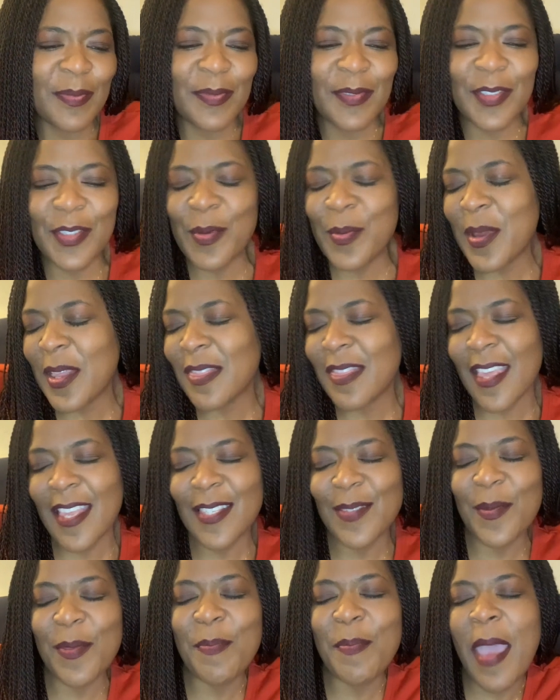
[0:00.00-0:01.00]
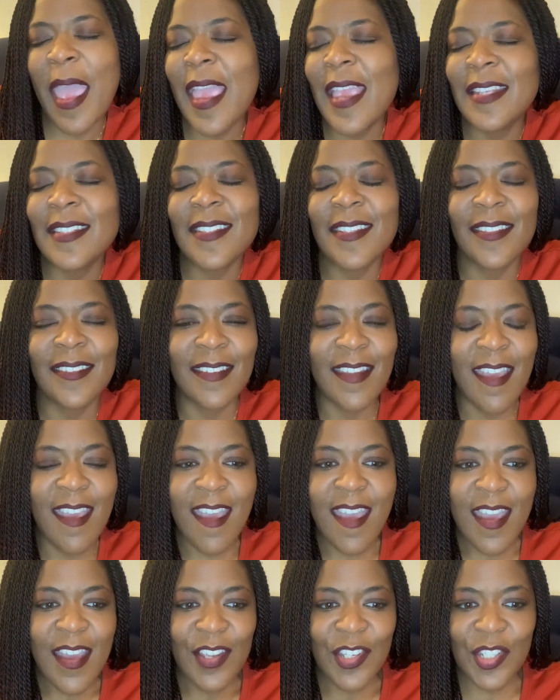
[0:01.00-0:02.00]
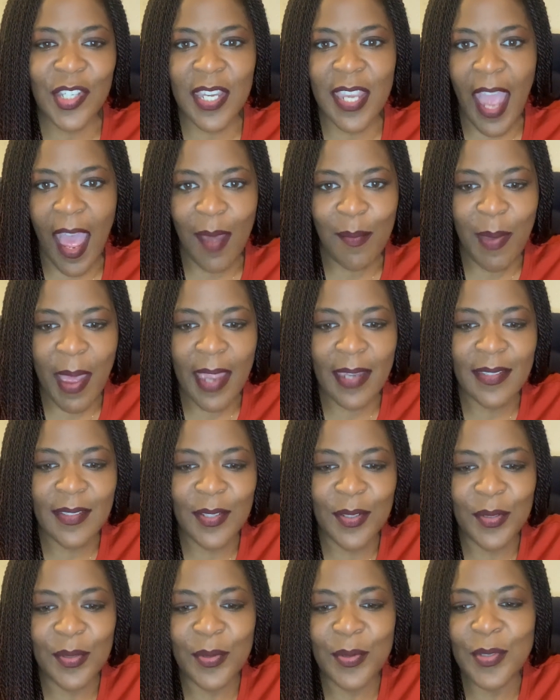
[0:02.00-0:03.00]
doing things with paint, and she got back to